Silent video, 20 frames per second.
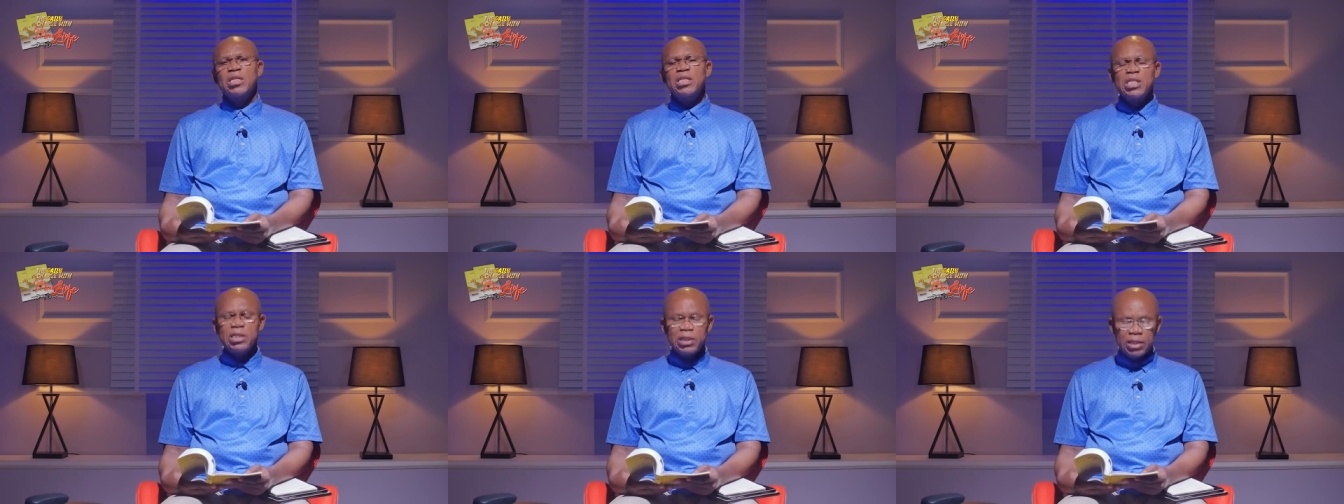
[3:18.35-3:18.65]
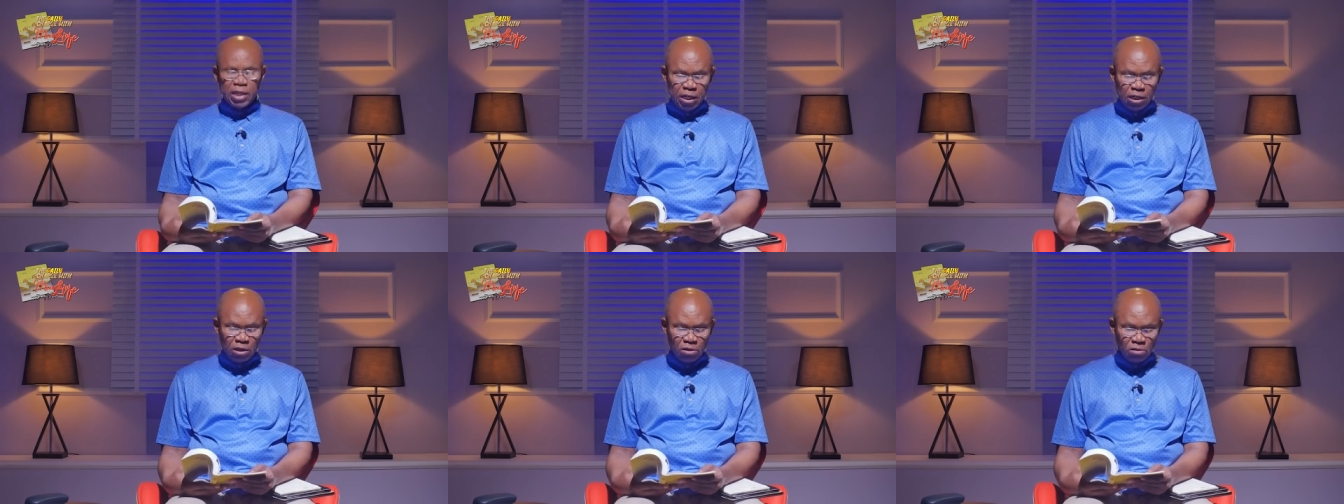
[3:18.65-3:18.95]
It's
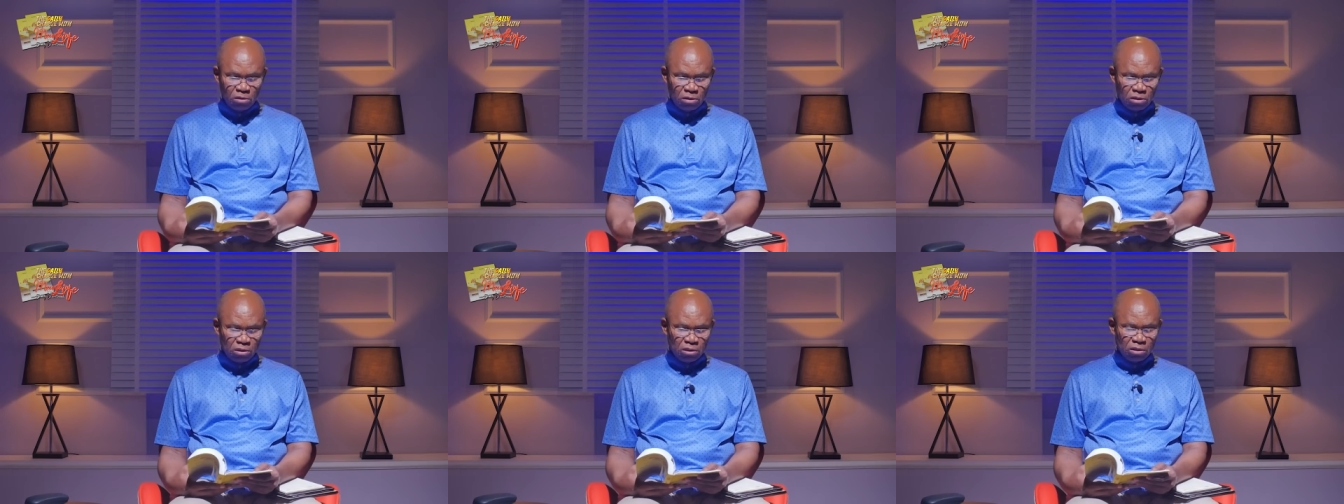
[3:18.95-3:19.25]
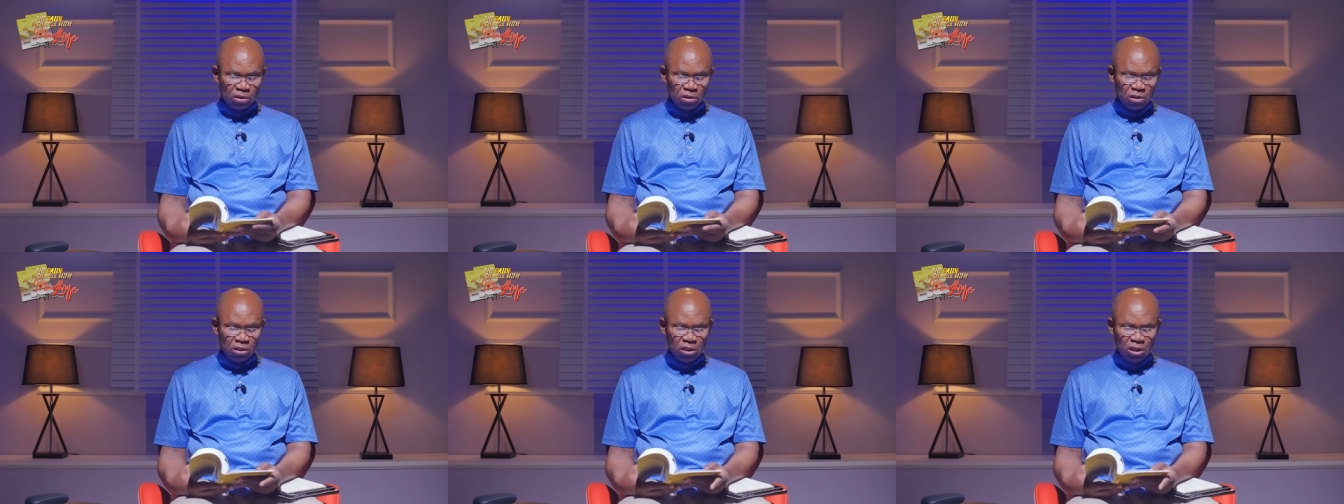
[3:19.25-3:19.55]
telling
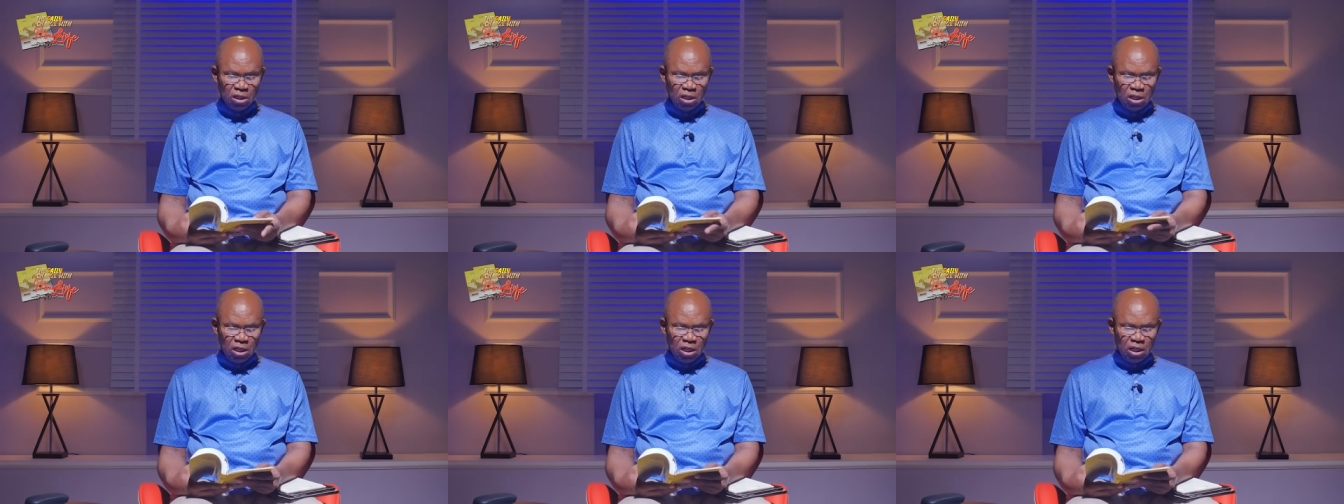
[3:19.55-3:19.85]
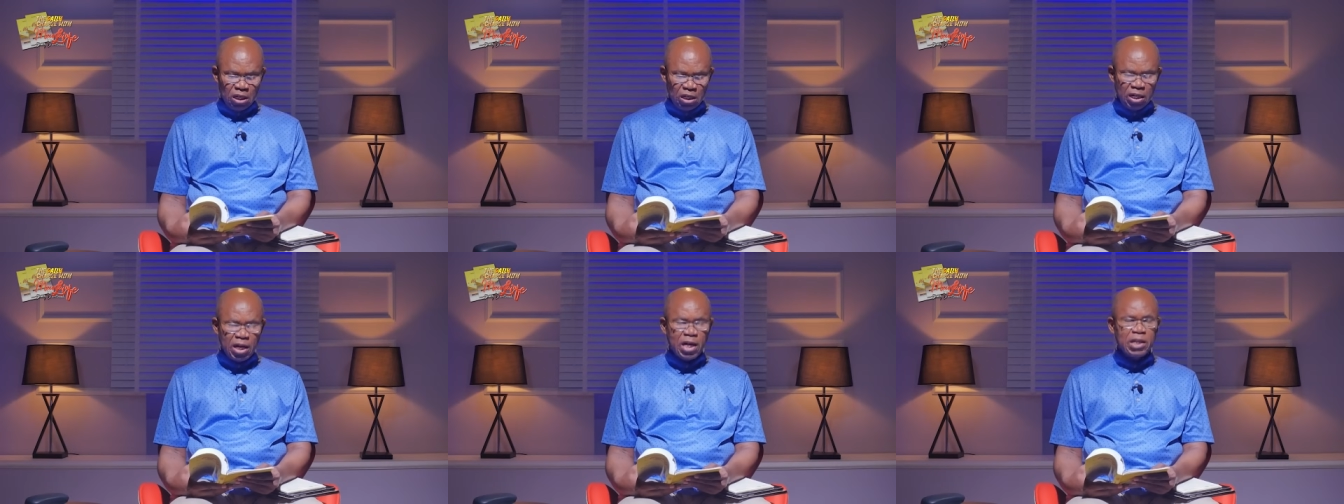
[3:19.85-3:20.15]
us
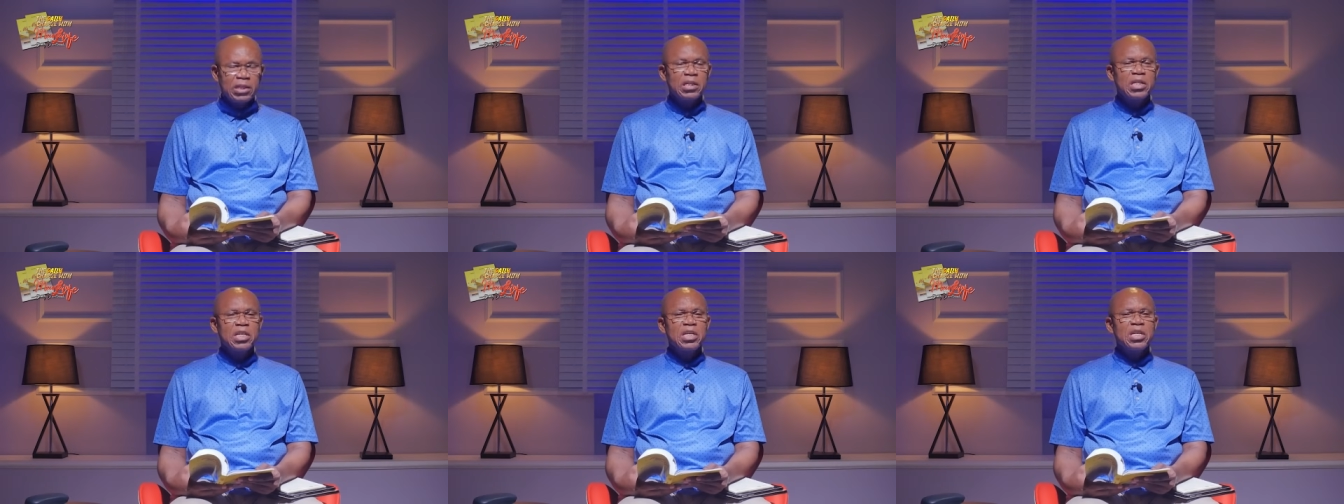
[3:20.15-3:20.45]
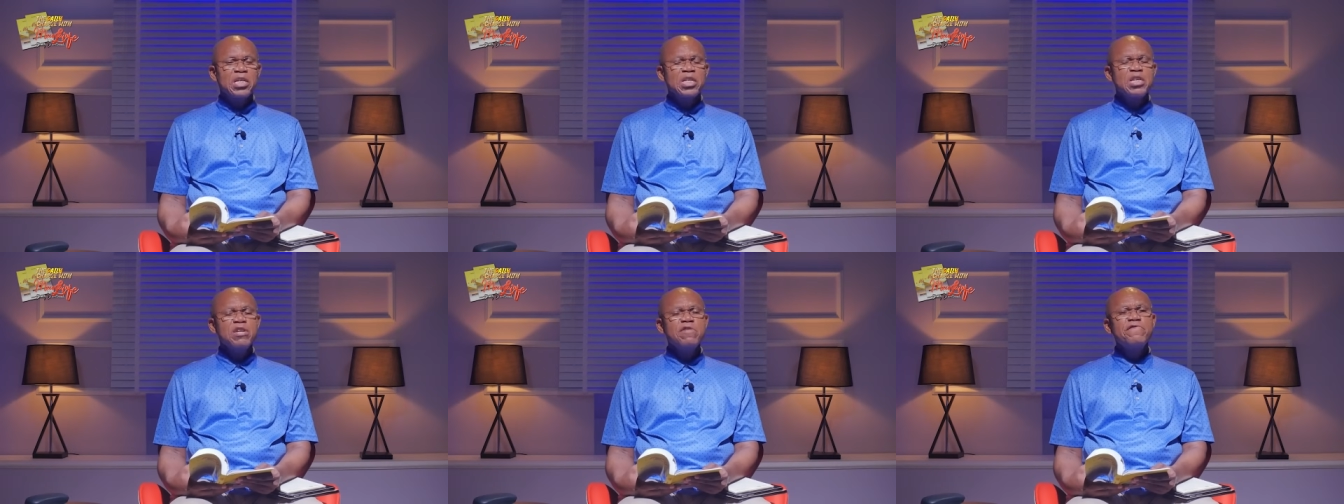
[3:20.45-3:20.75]
that
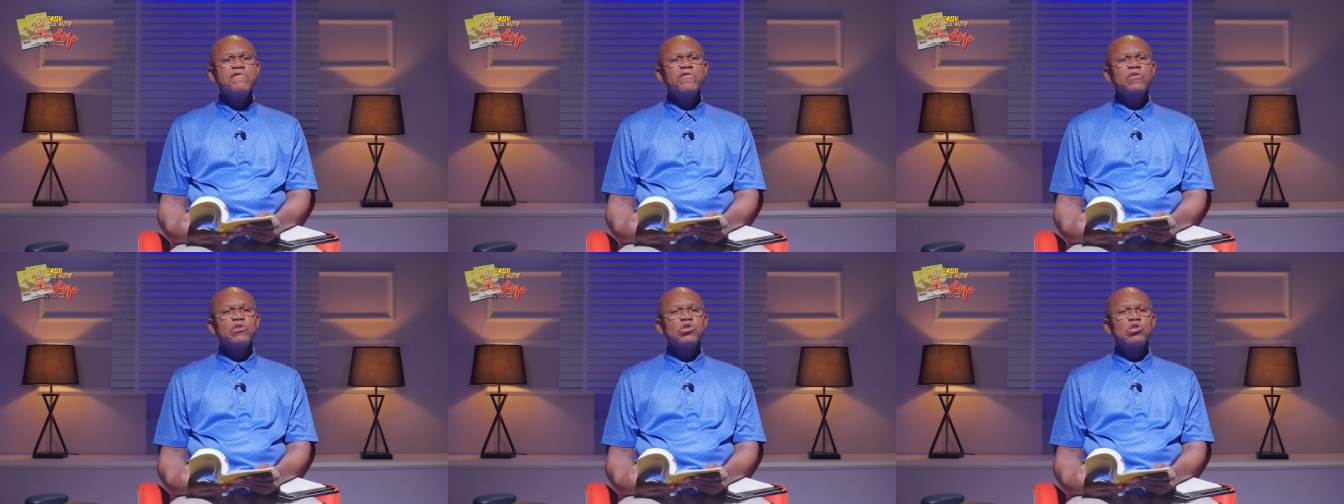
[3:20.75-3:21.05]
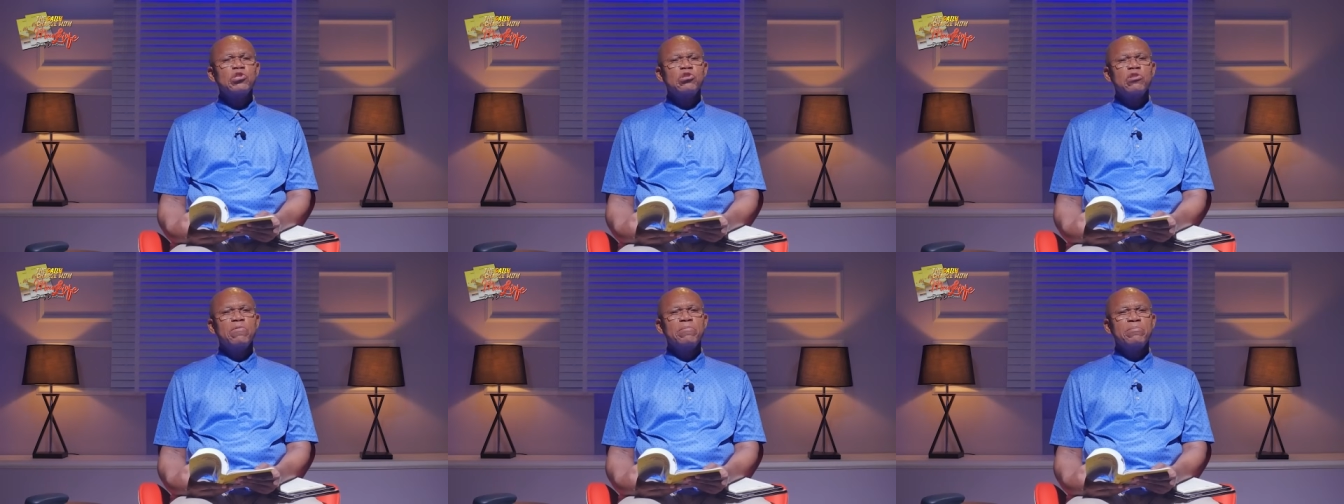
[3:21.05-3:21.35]
if
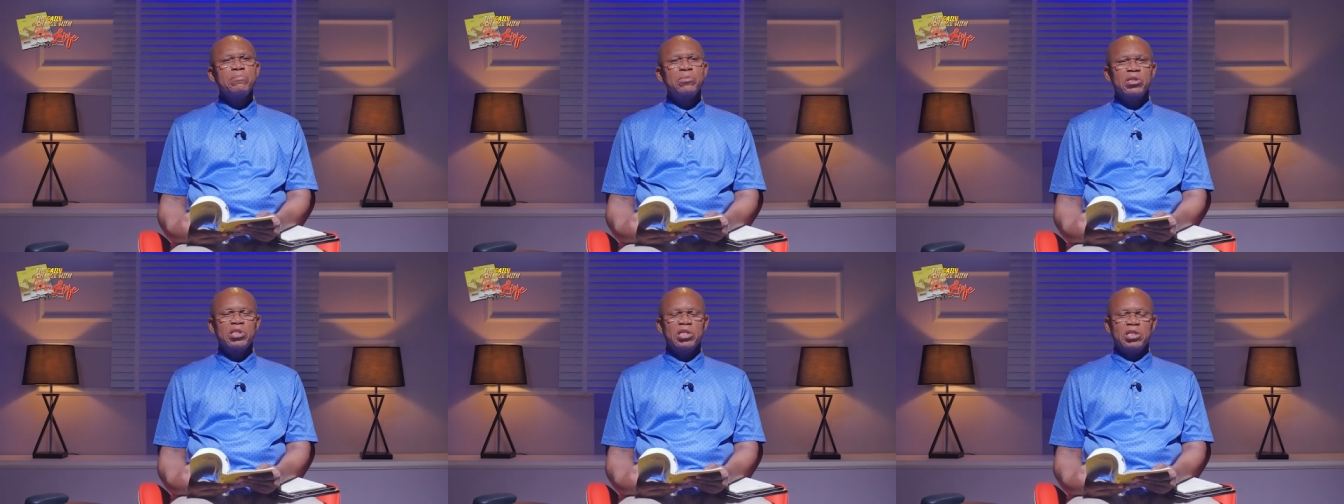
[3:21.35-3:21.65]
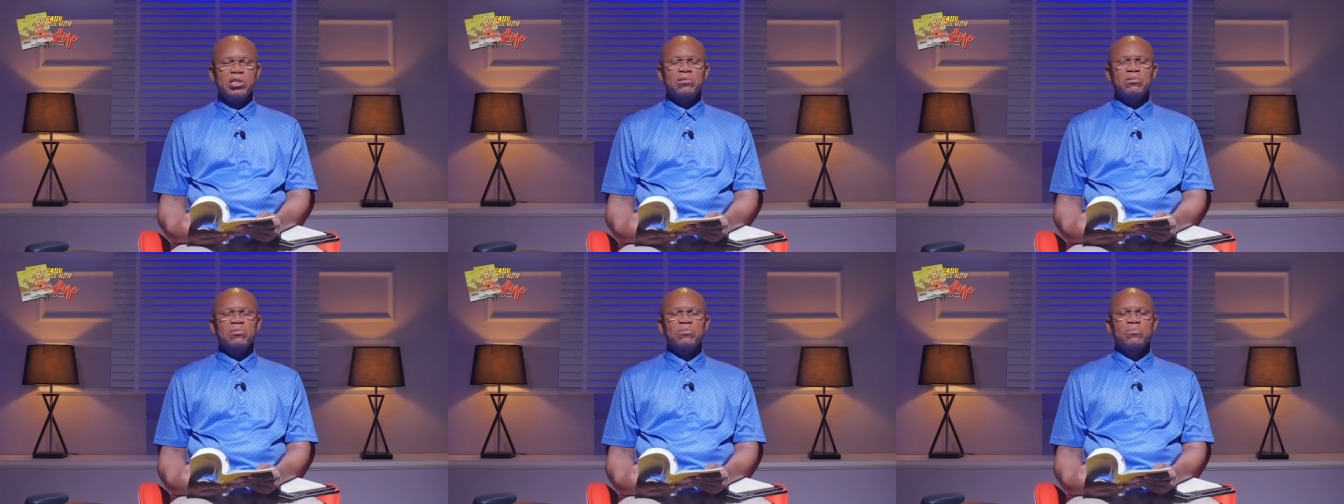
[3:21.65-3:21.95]
somebody